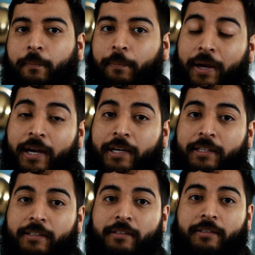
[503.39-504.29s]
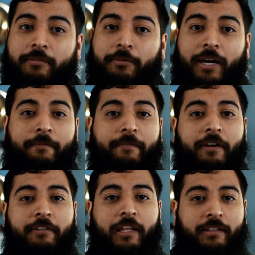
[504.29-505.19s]
but what I
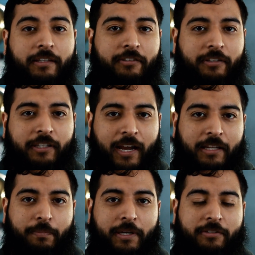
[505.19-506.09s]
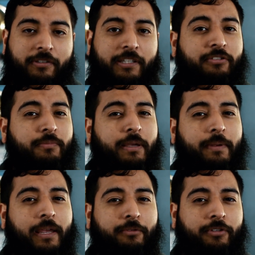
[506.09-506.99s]
found that these are the kind of pictures that you may
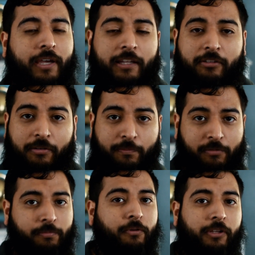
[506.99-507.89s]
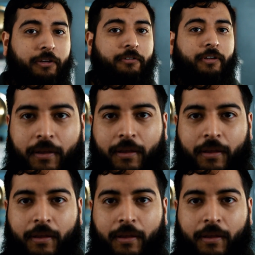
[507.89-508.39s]
be able to add to your portfolio.